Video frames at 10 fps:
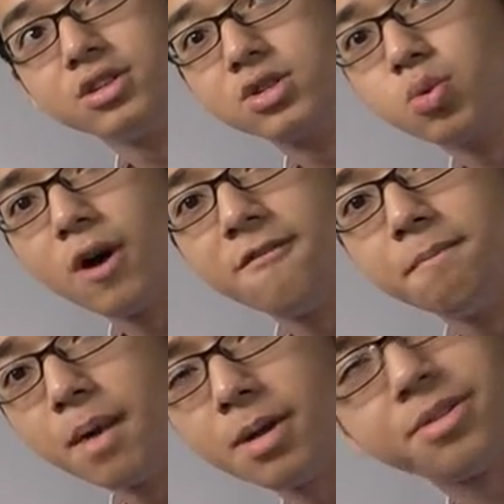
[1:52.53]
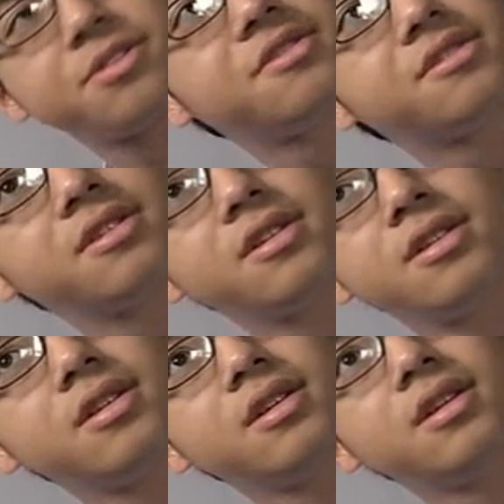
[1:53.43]
12 months,
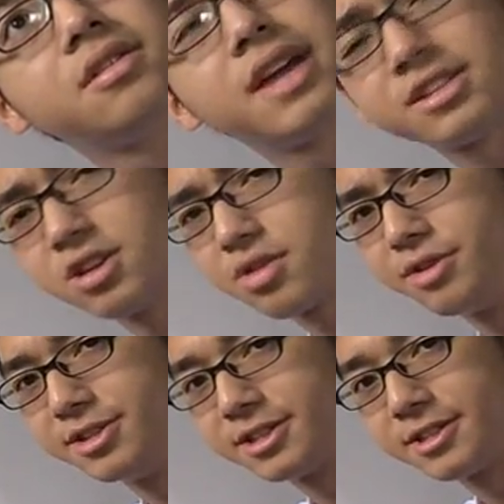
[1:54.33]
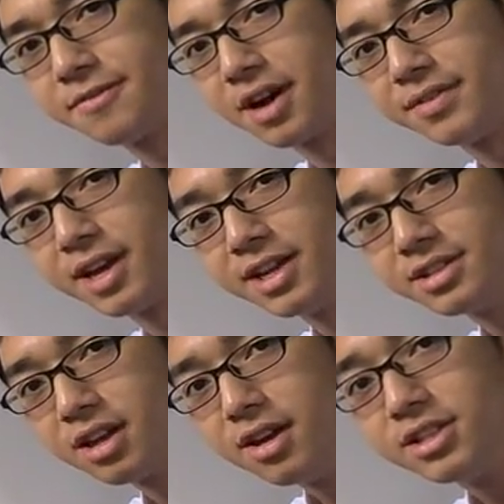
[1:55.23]
that's not 365 days.